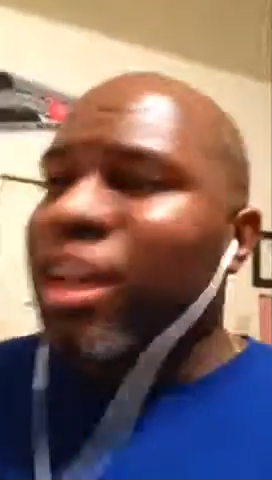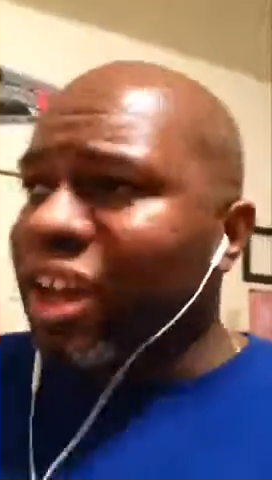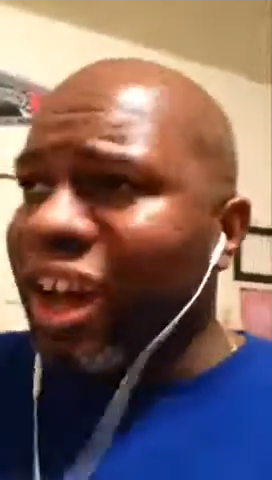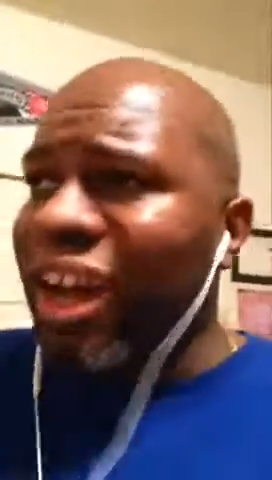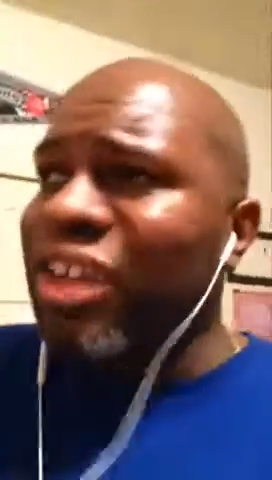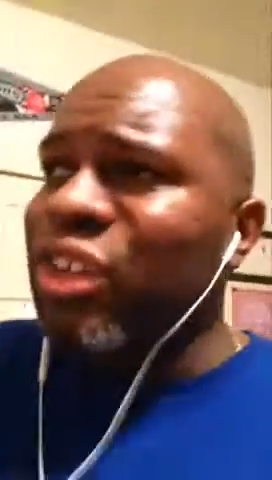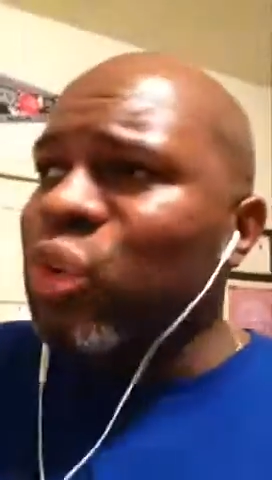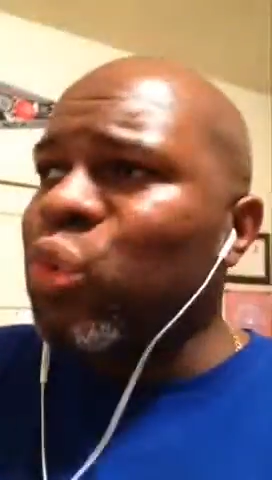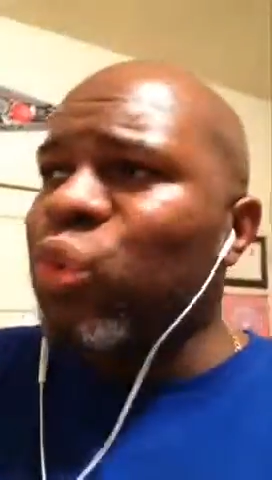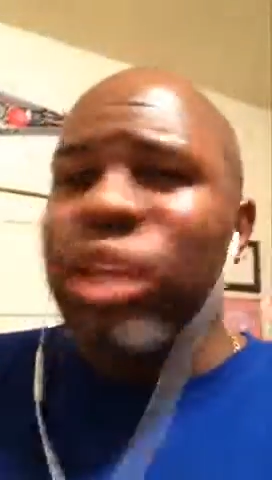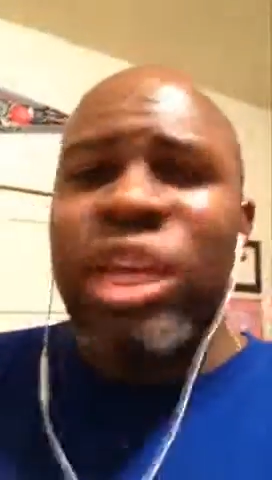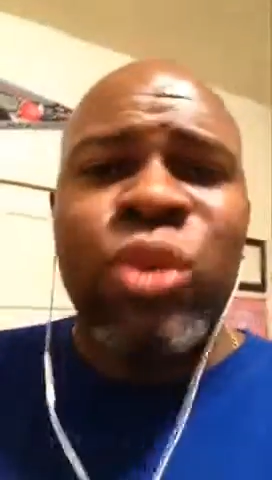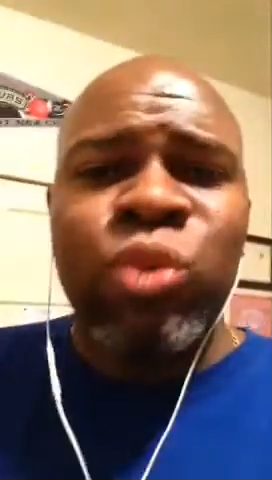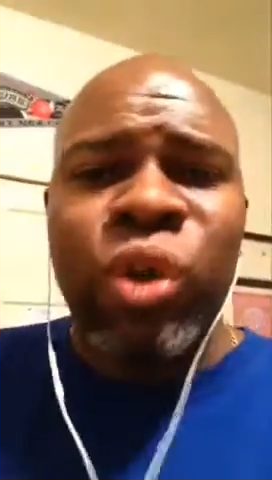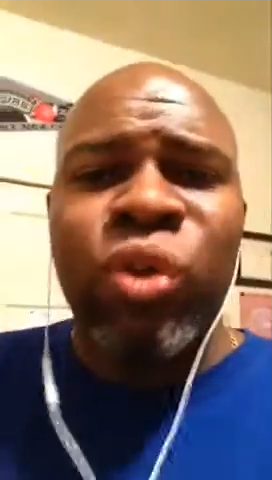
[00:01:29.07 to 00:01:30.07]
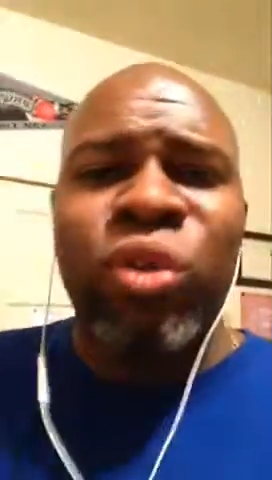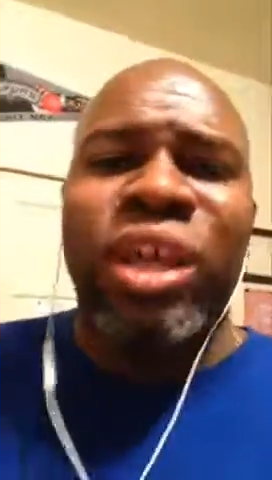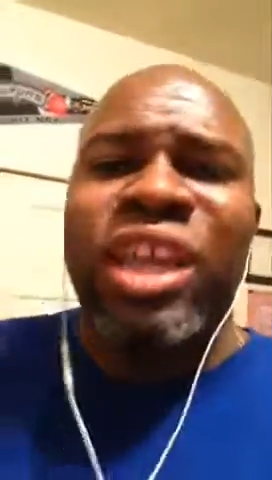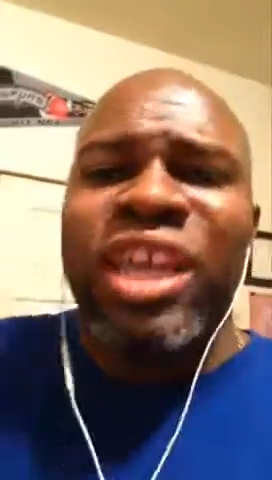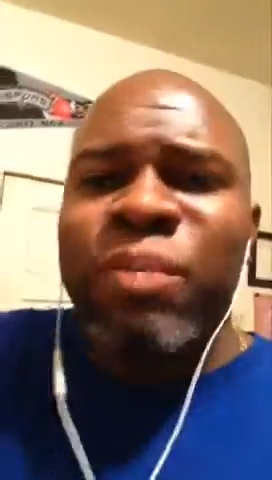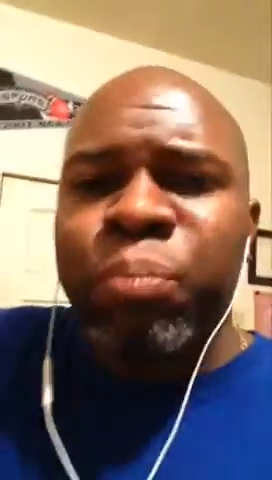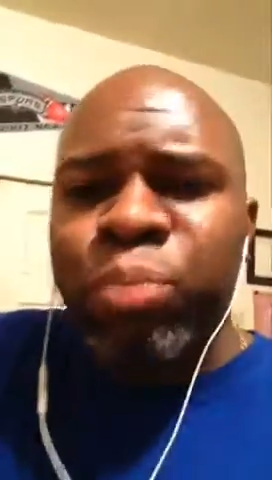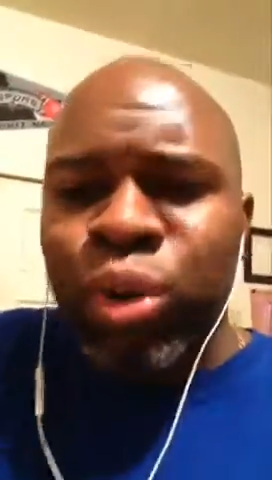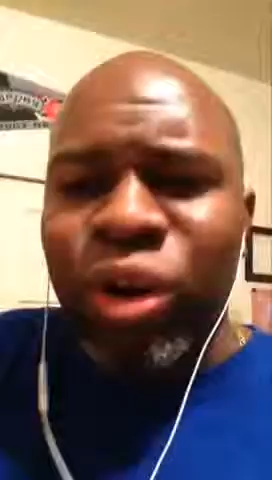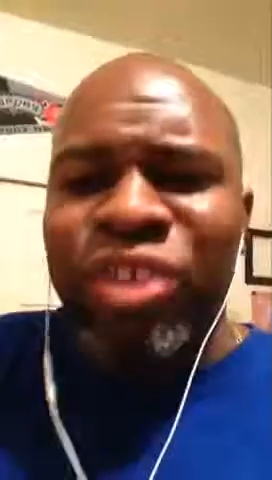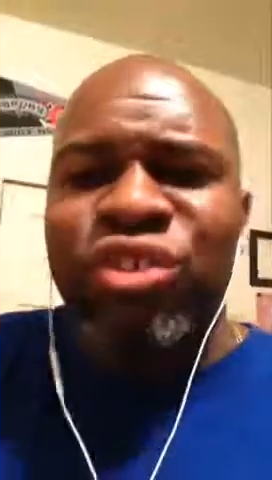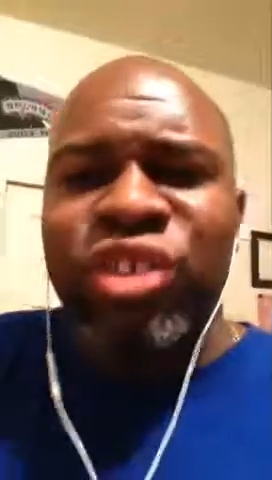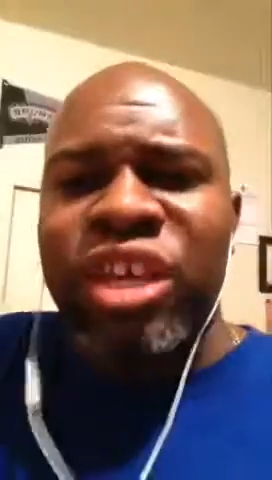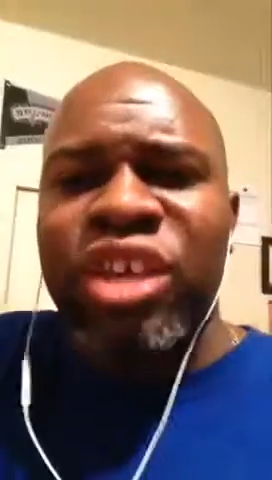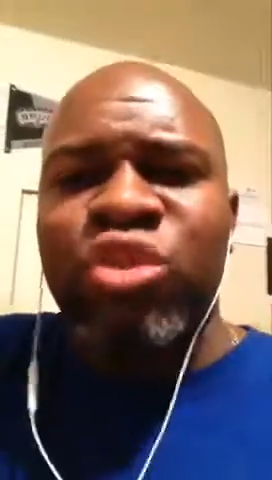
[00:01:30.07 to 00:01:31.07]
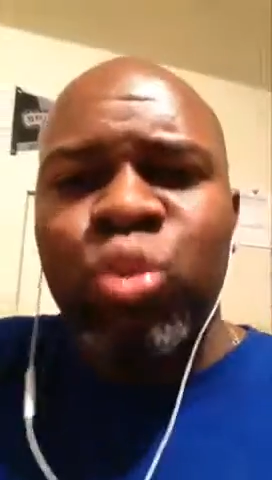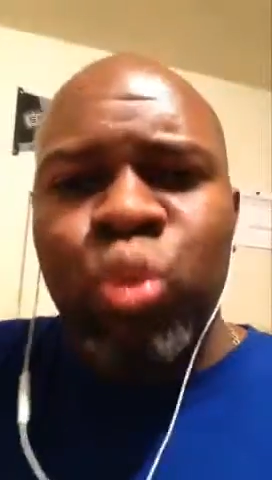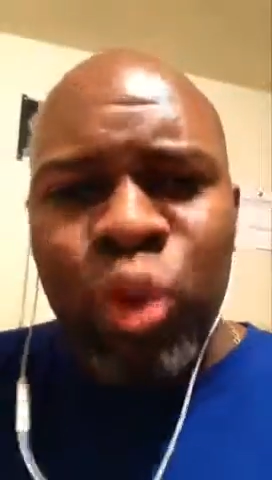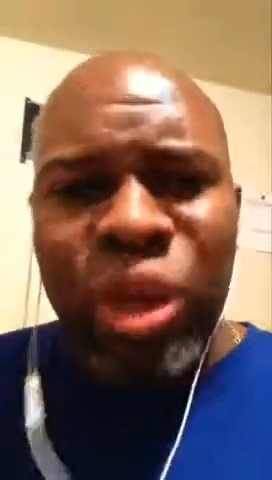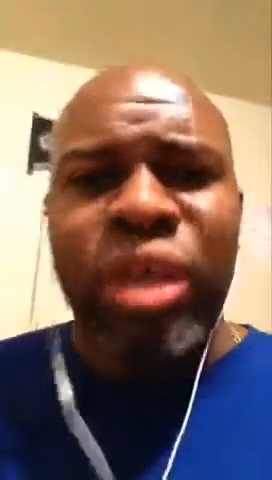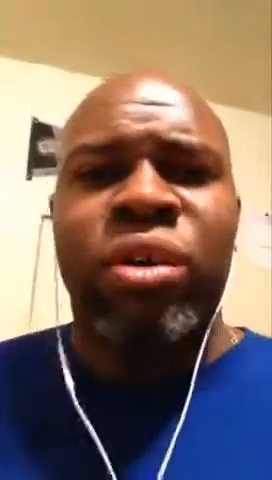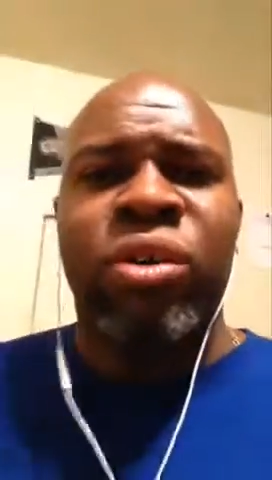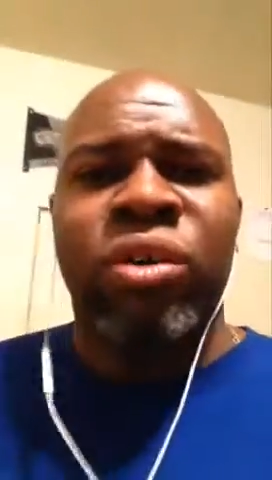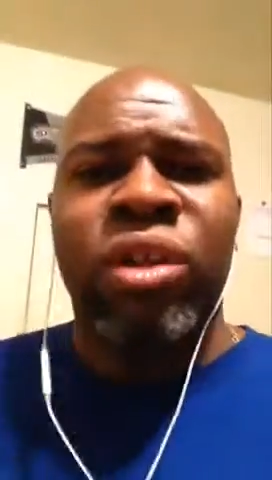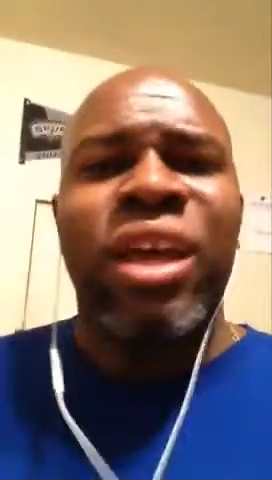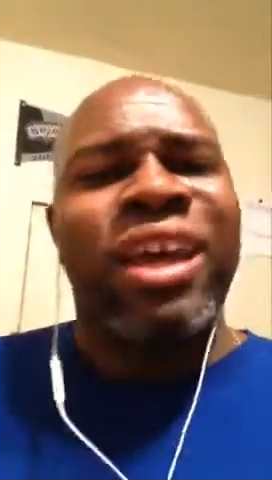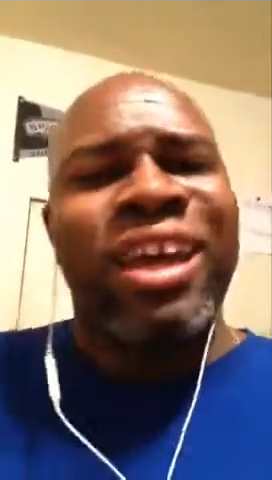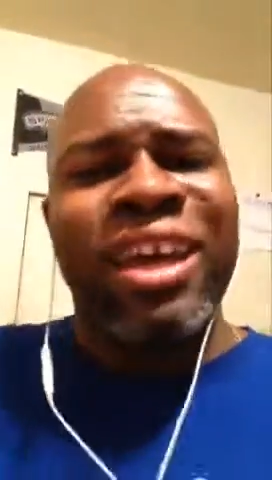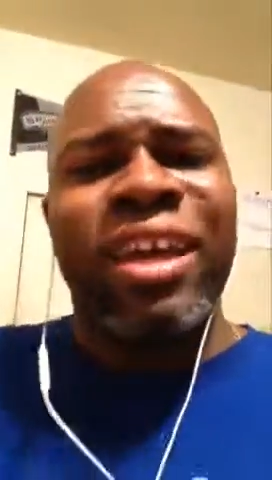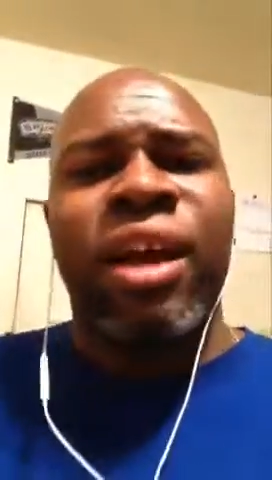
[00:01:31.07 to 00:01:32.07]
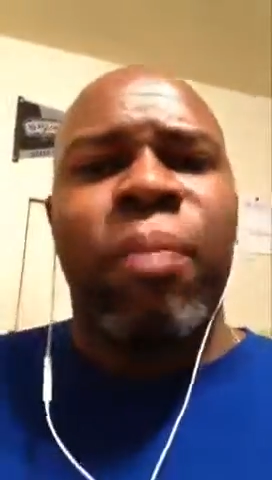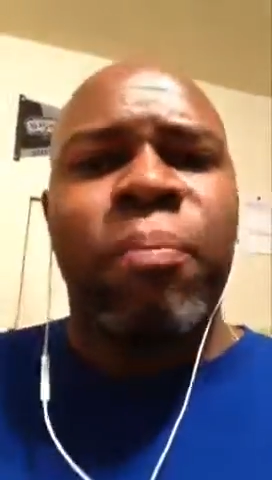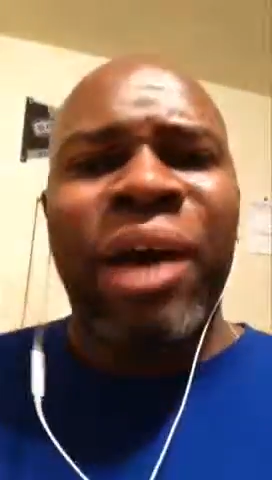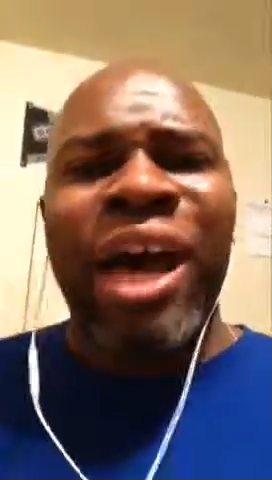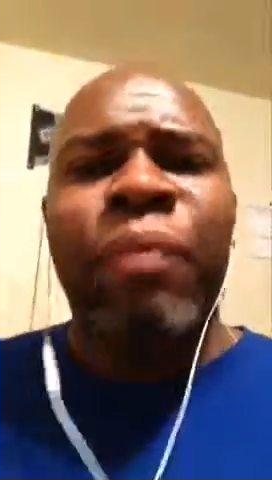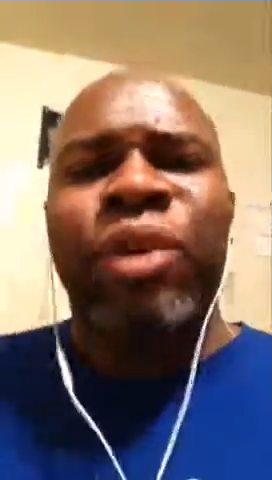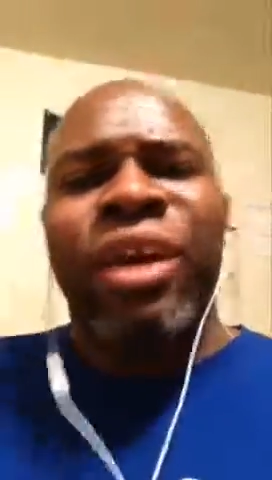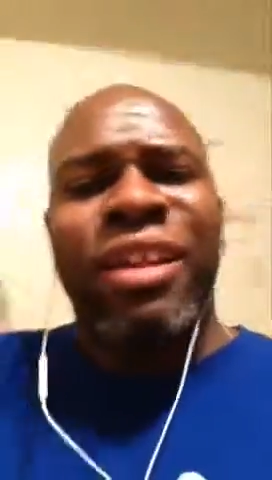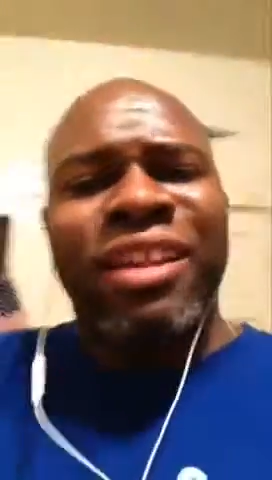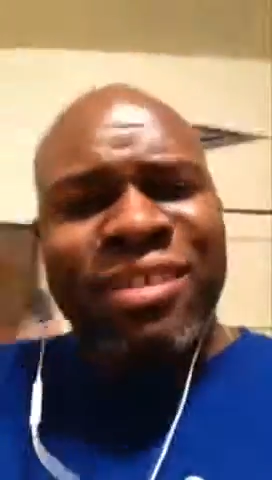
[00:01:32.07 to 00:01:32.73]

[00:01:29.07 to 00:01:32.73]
God knew when he wrote and he pressed his will in our Bible.